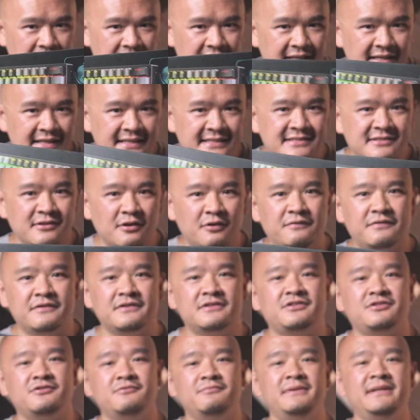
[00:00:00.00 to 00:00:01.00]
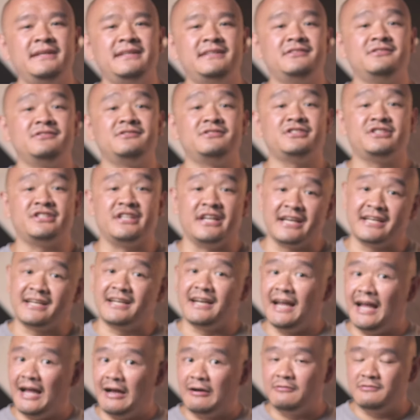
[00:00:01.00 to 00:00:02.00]
these over to me to
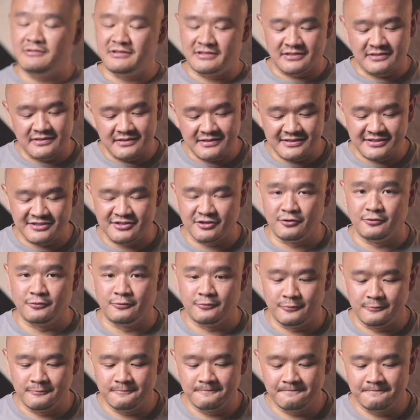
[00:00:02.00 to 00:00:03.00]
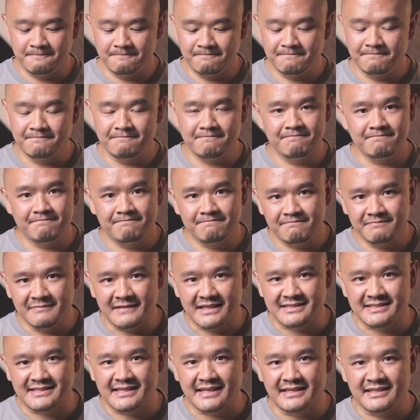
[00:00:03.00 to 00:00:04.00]
check out. So,
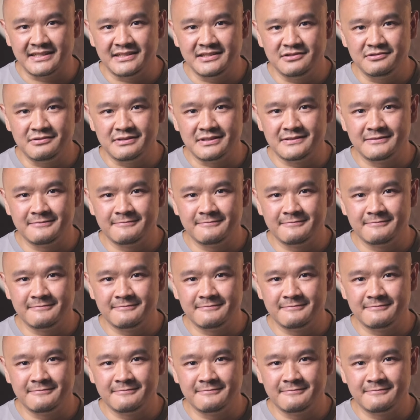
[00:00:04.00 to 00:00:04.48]
let's get into it.